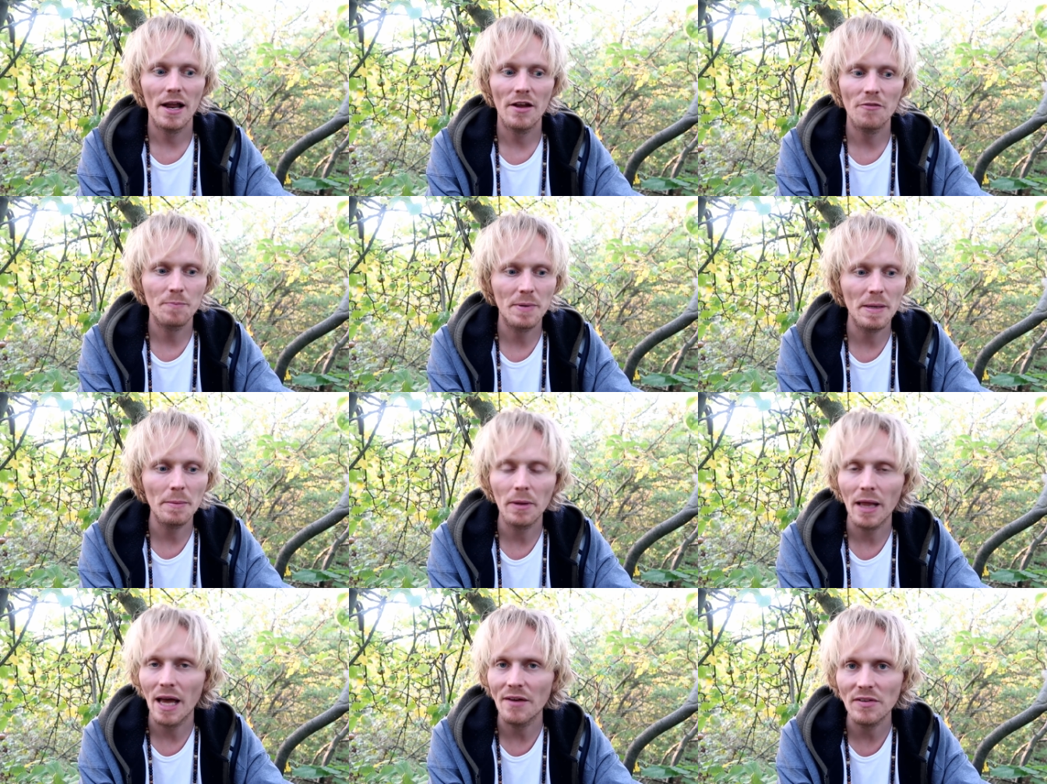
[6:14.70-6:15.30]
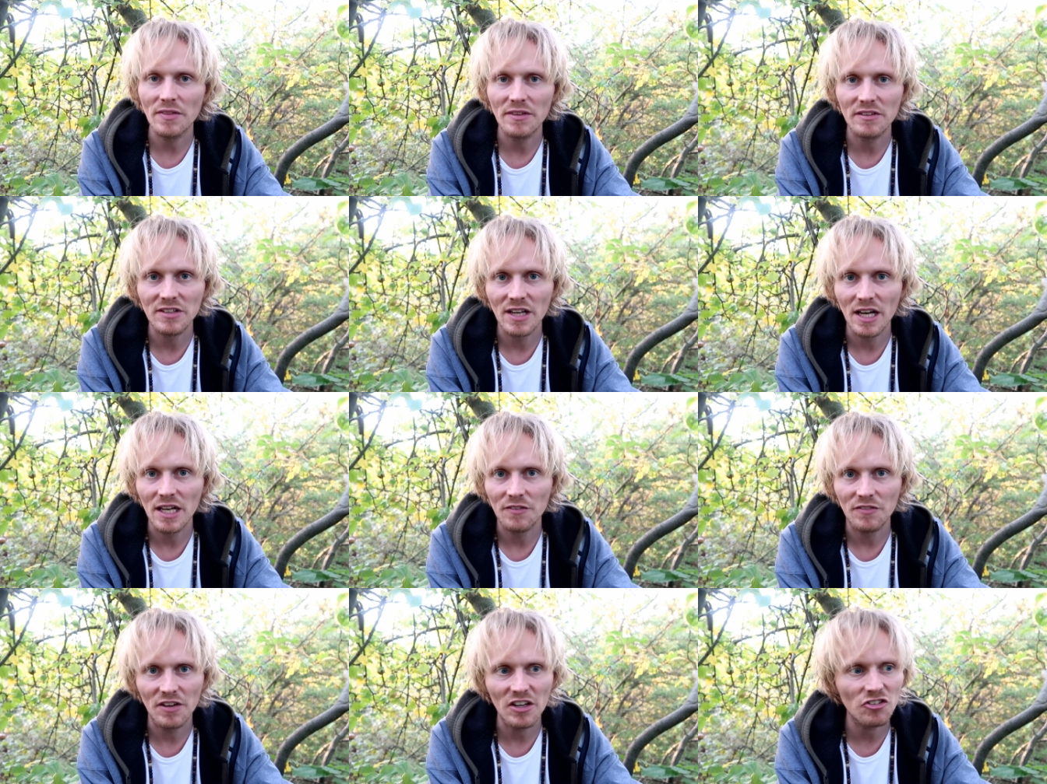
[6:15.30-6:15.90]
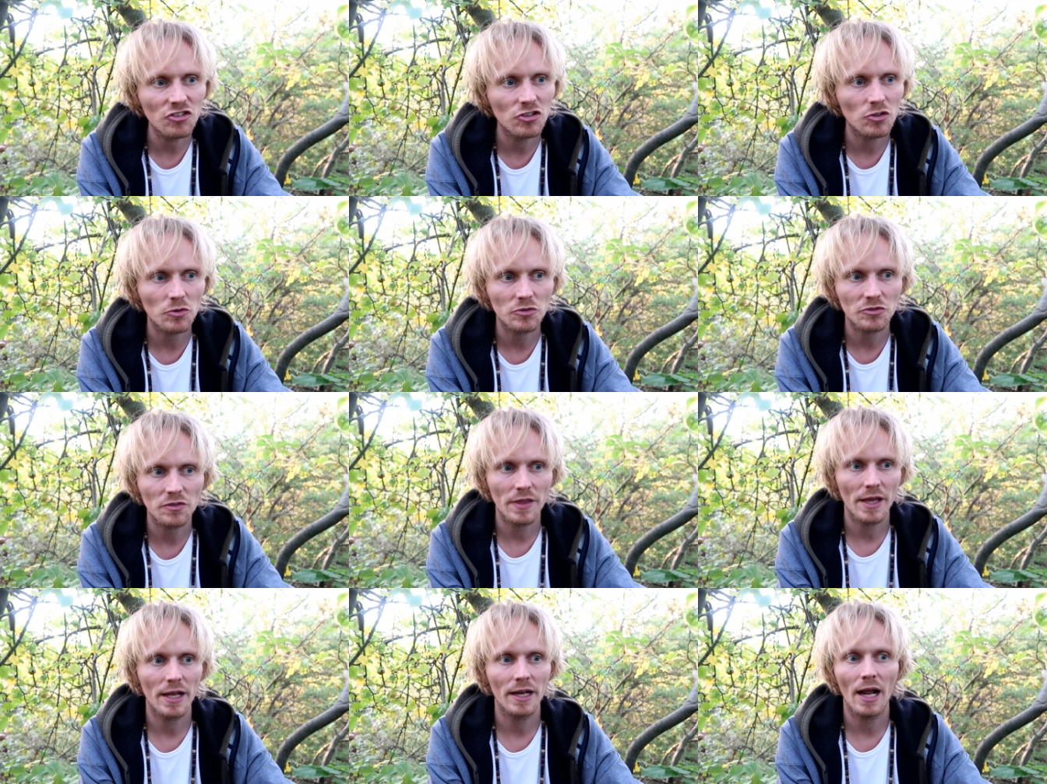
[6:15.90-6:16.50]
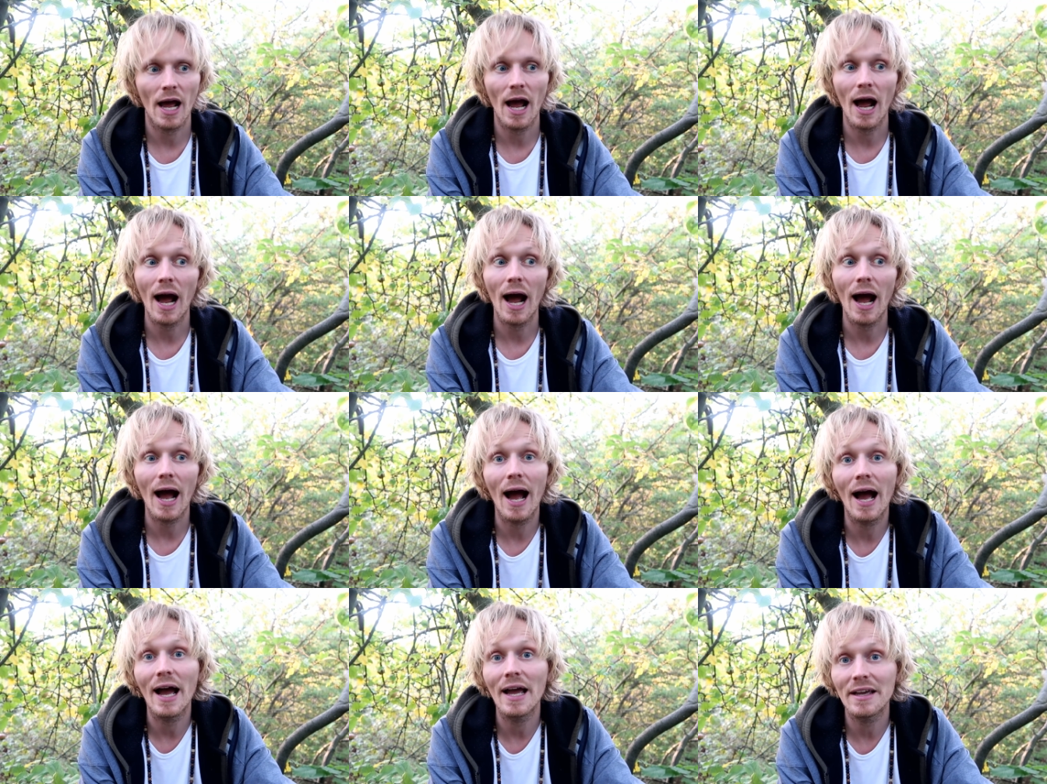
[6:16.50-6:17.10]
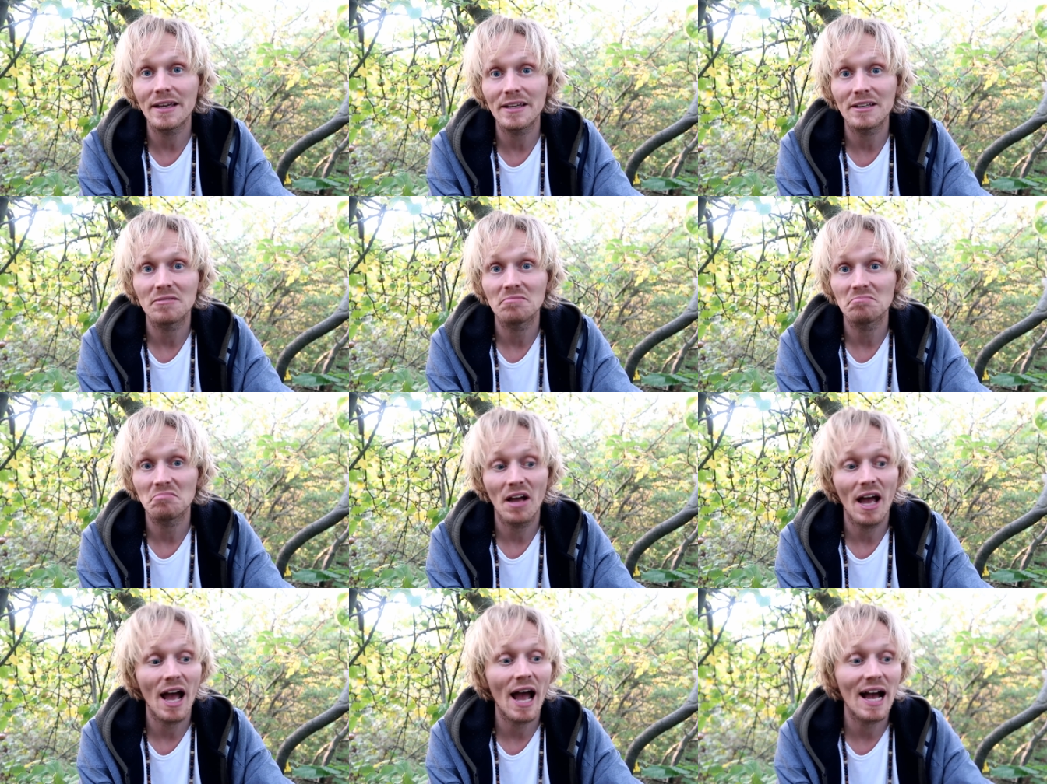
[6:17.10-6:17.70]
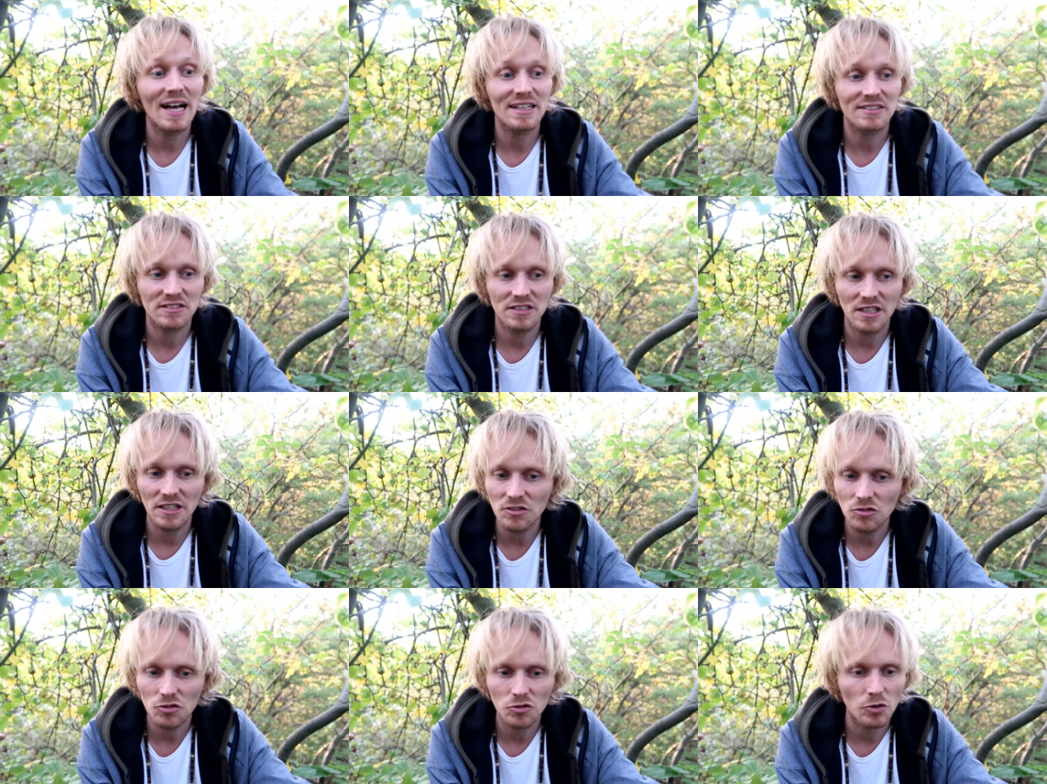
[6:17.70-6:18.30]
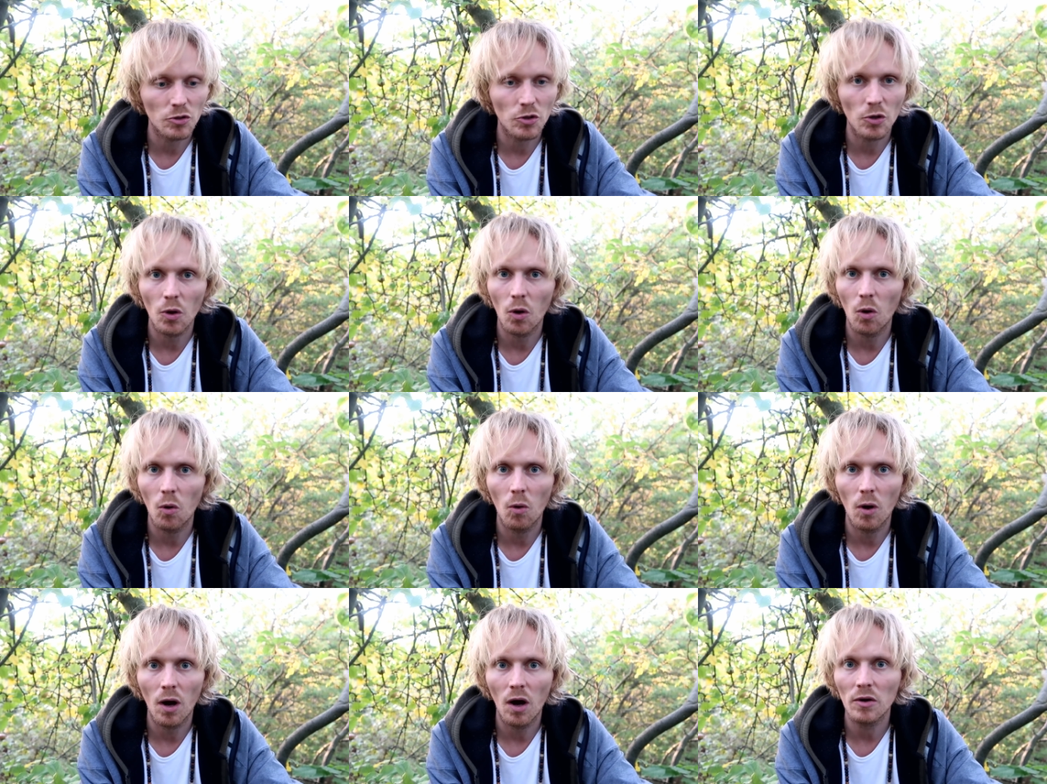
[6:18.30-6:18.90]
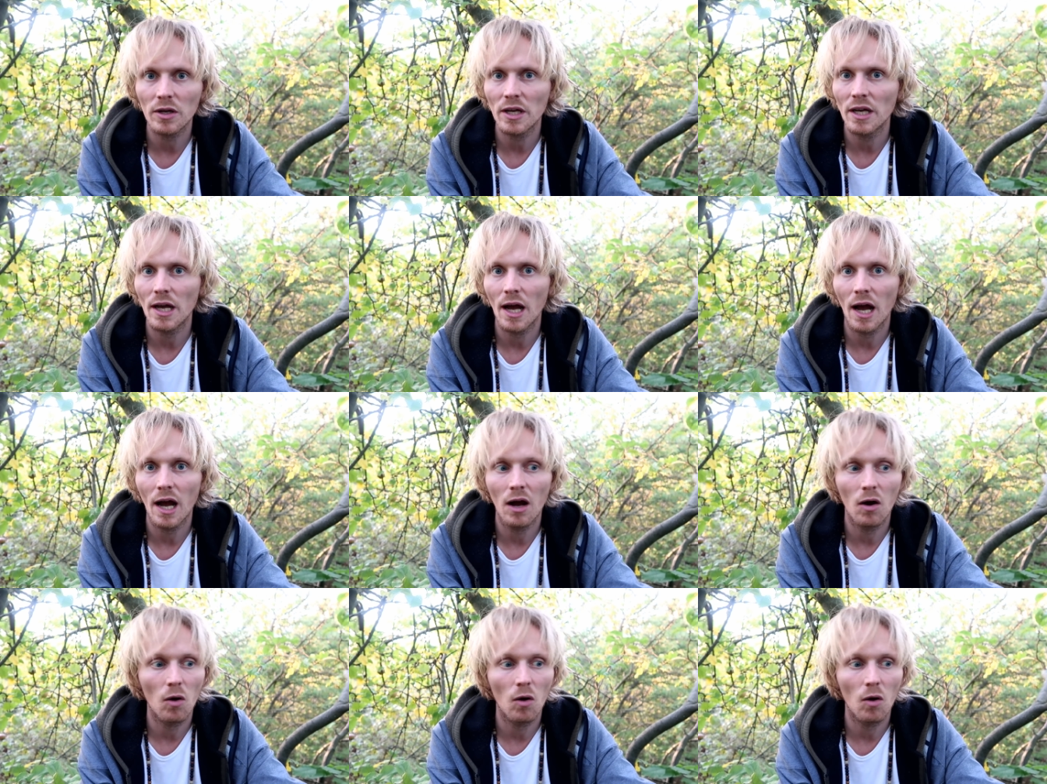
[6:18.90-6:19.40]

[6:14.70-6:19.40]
if people are having these kind of issues, then I ask into, okay,